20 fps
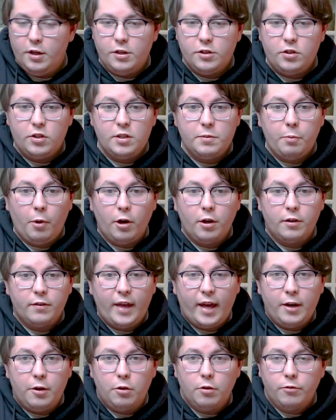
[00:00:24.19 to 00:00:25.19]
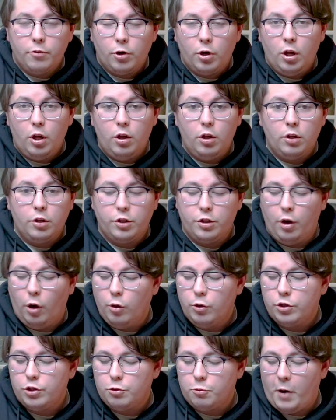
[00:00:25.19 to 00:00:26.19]
So he's part of that overall
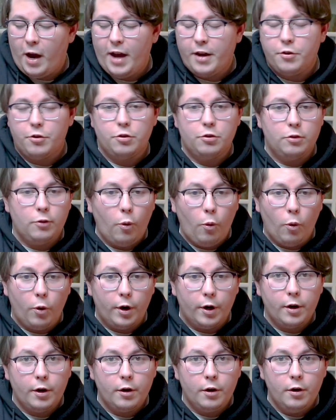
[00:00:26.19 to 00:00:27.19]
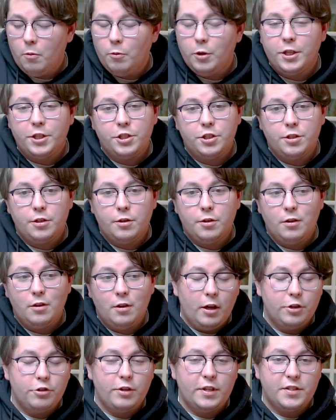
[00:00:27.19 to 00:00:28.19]
Ghost Rider lore, which
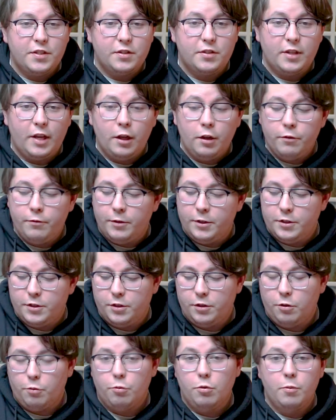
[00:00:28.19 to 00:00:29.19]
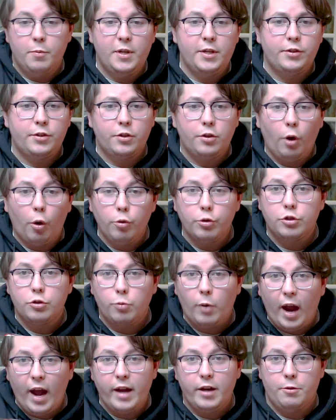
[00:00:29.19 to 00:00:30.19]
addresses the elephant in the room. He's a Ghost
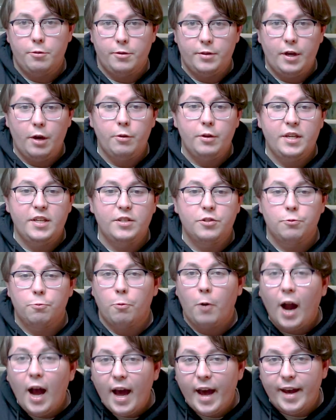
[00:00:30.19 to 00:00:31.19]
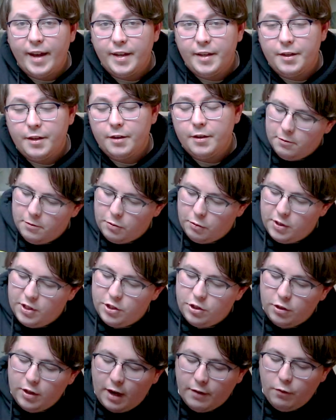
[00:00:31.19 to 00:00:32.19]
Rider without his ride. So he
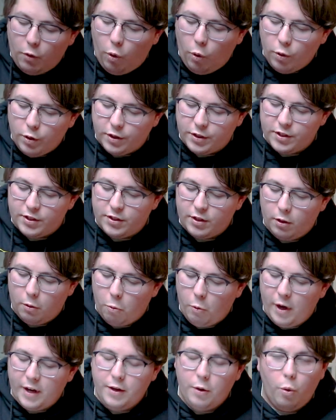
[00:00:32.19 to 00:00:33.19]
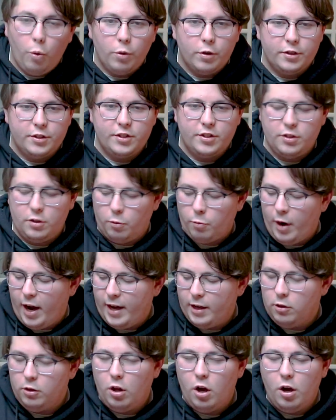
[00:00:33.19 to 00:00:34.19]
should have a horse, a white horse to
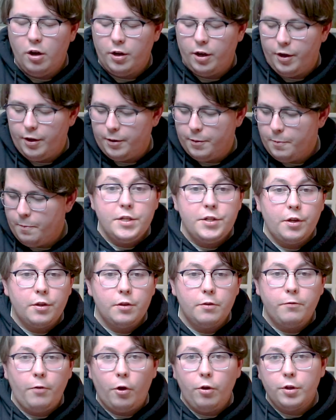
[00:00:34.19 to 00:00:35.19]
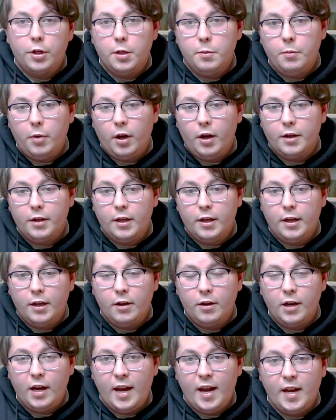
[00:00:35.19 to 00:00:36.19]
ride along on. He's on the Vulcan body
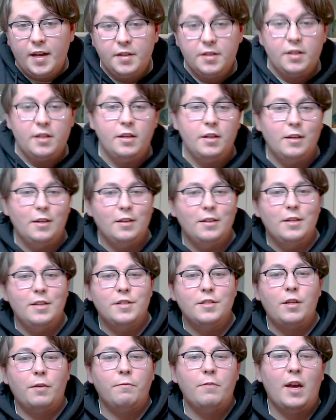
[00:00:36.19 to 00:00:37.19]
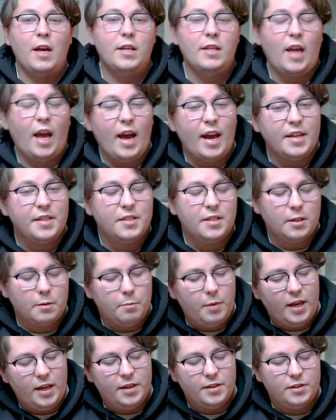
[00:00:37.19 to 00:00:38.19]
here and is a fantastic
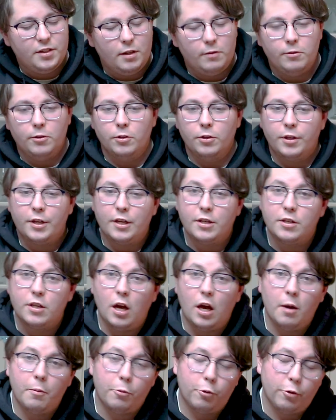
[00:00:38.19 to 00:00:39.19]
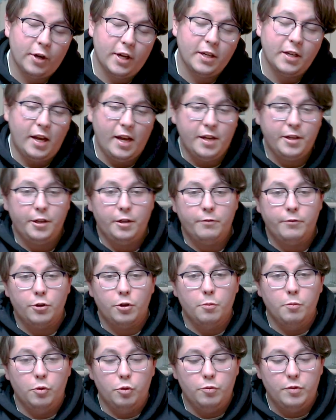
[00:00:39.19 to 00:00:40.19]
base if you're looking to upgrade any of
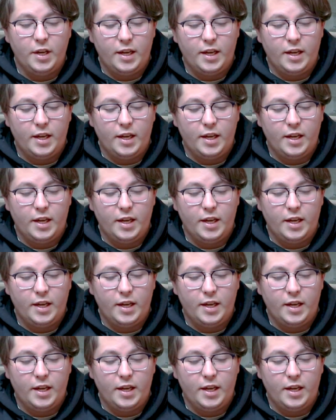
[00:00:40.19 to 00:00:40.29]
your Moon